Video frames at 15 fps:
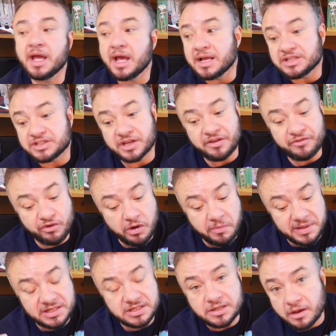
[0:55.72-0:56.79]
So you've got to be
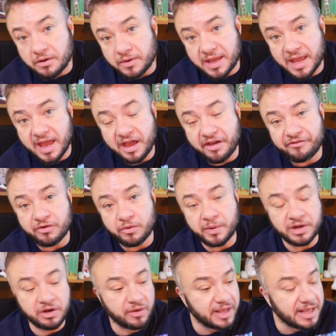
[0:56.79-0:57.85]
so careful when
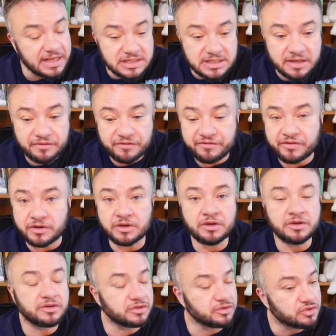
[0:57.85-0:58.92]
you're eating
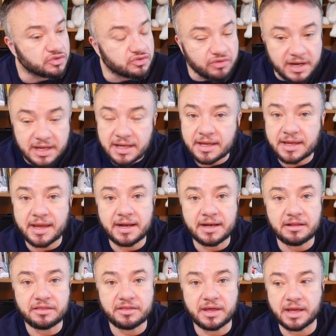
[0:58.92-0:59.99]
food and drinking
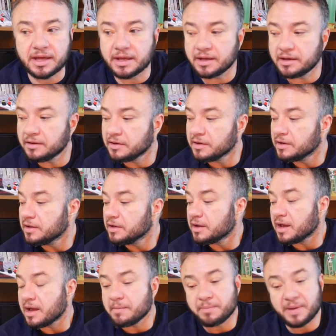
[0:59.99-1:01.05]
anything.
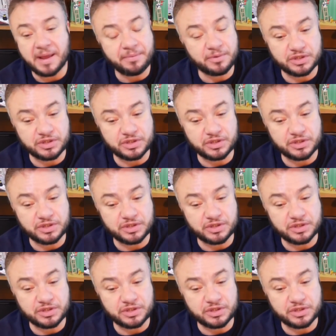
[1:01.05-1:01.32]
People